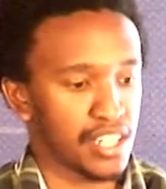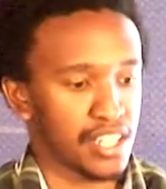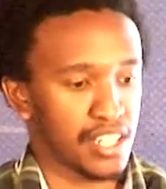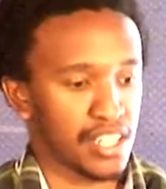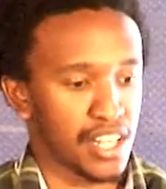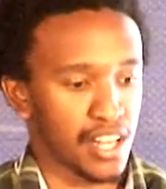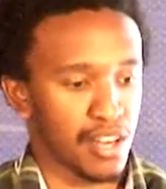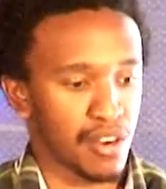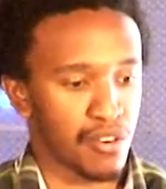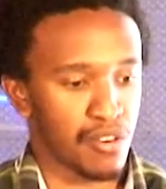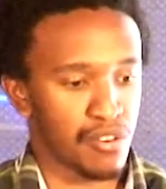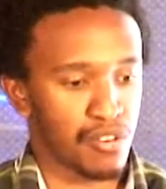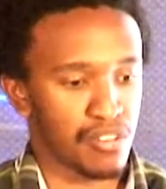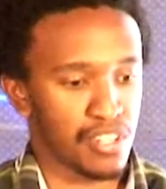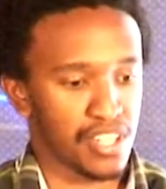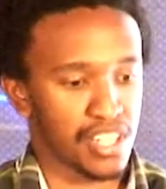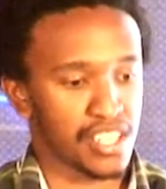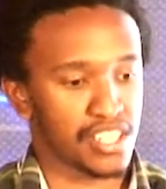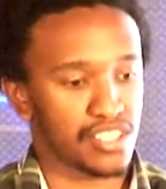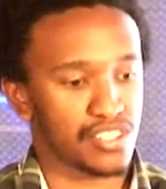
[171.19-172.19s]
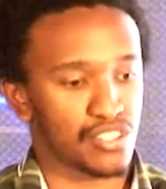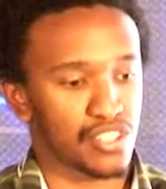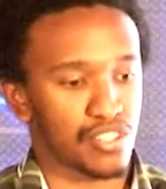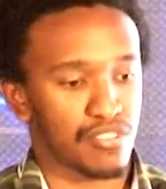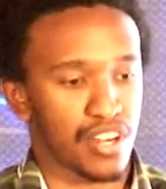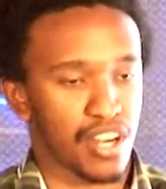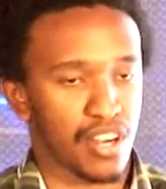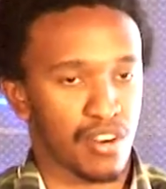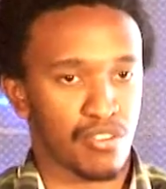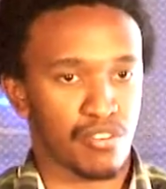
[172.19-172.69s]
Now, a history of
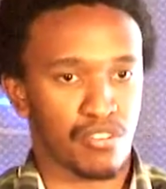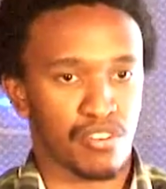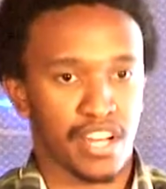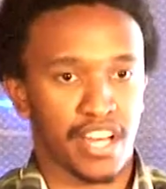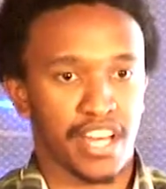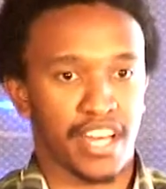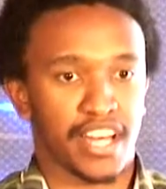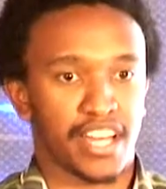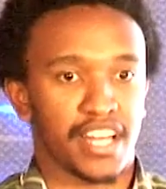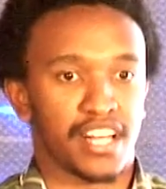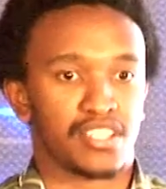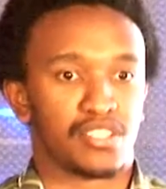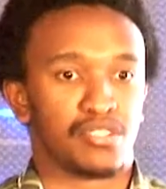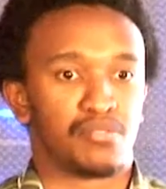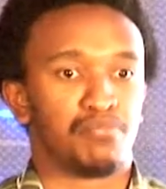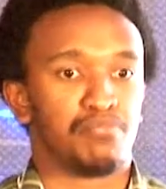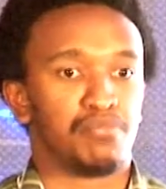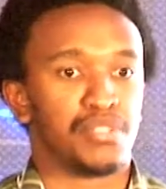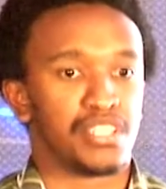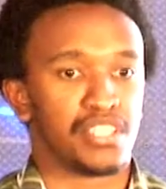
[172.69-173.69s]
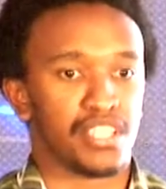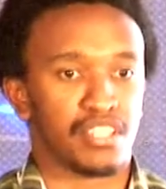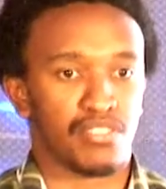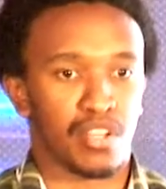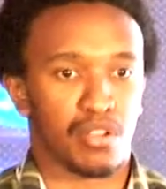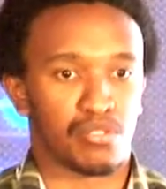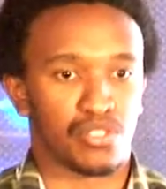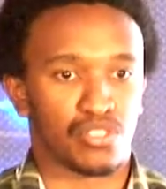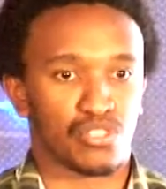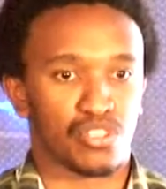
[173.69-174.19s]
how AI has been
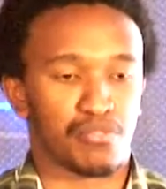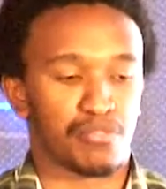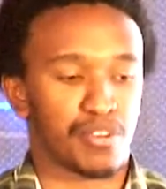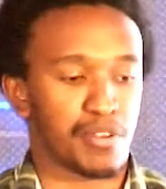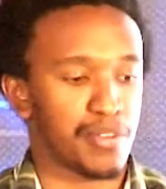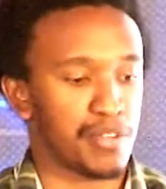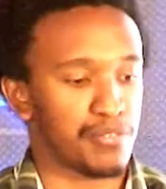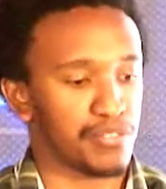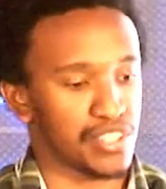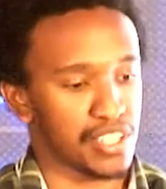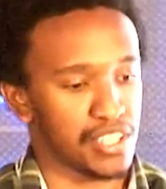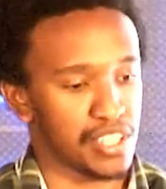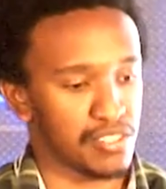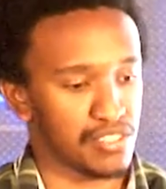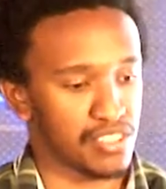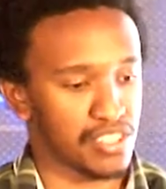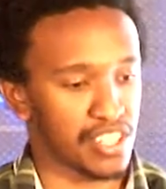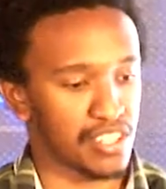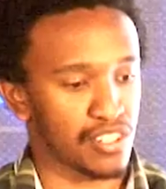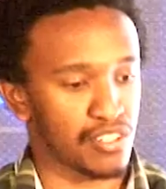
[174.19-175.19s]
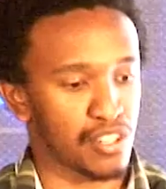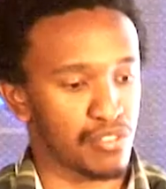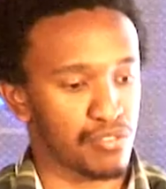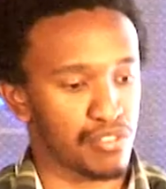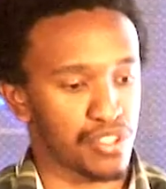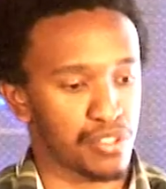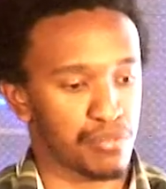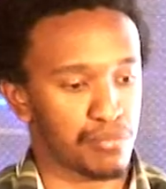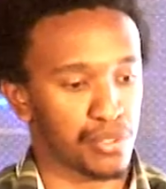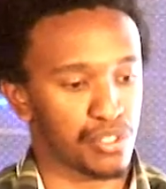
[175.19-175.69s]
developed to solve problems. It started off
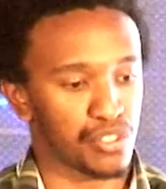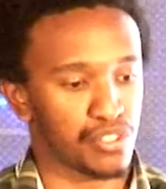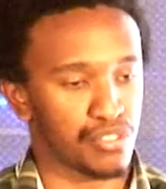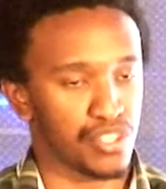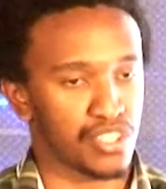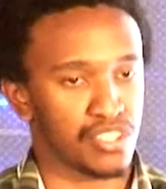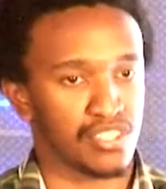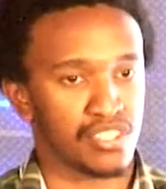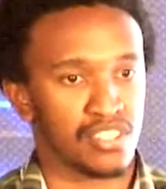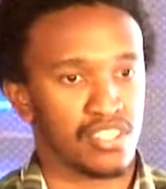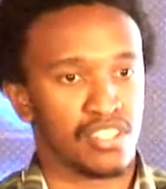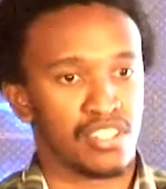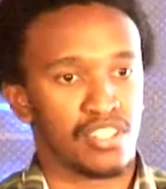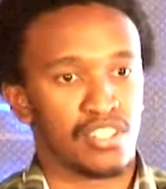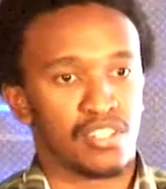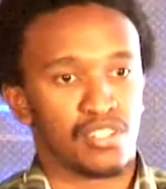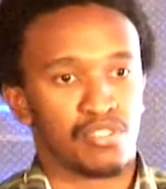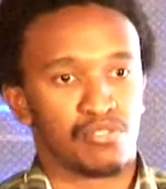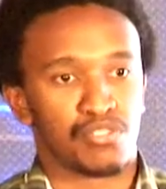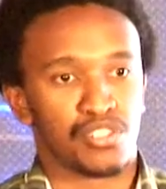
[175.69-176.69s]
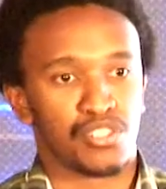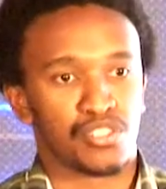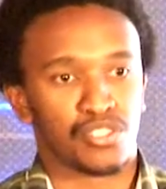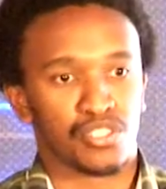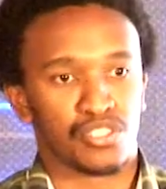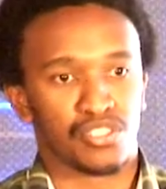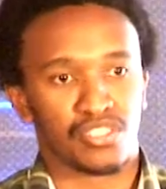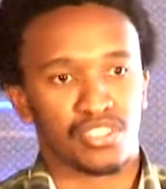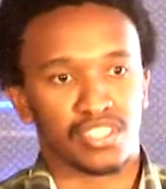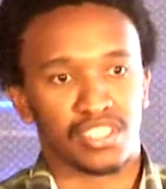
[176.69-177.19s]
with brute force, which
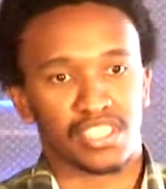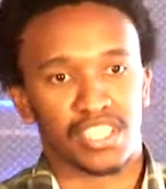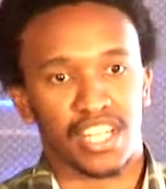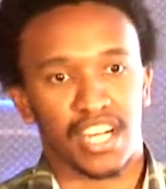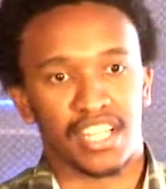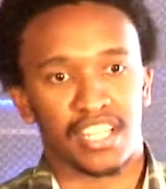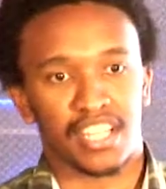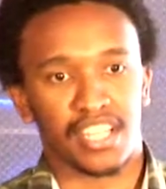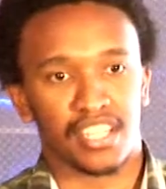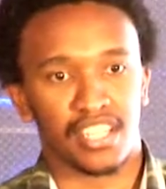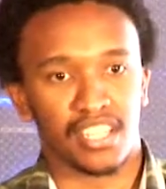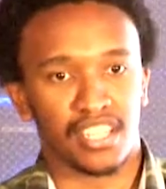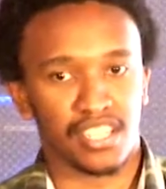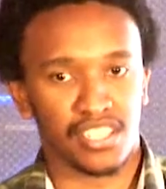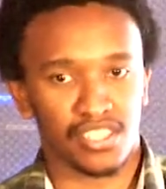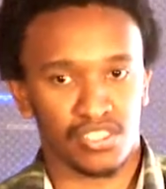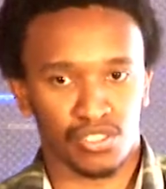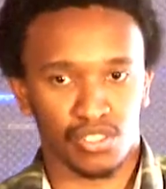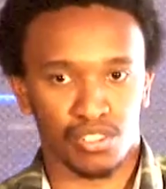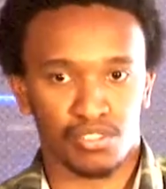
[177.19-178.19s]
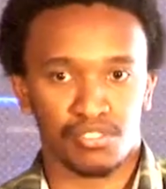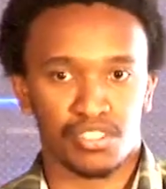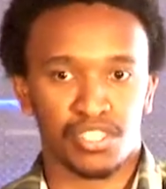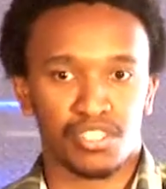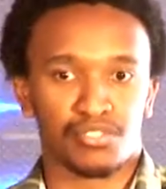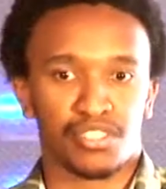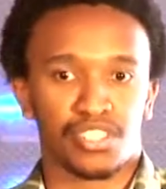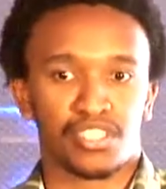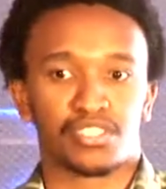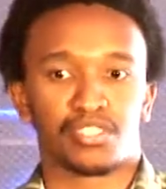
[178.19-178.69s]
was, it had a list of
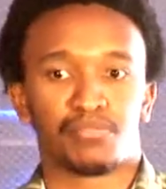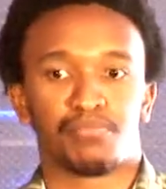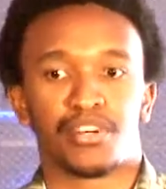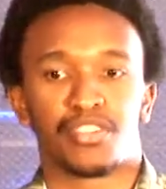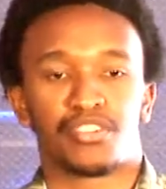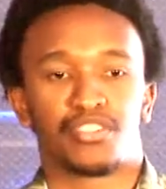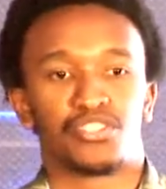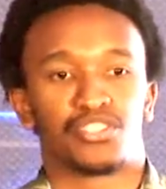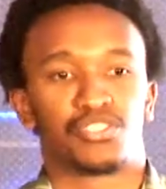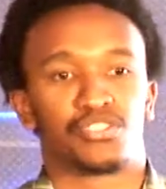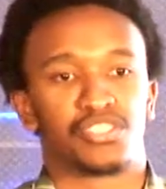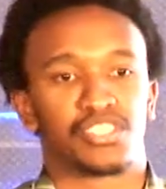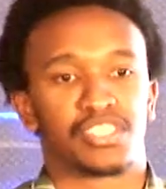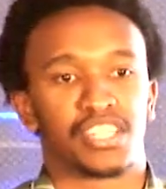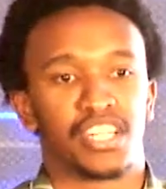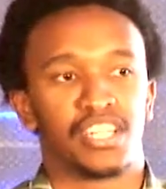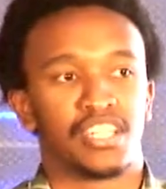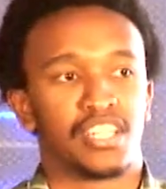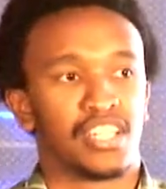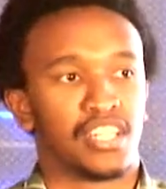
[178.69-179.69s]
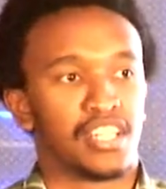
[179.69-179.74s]
different methods it would try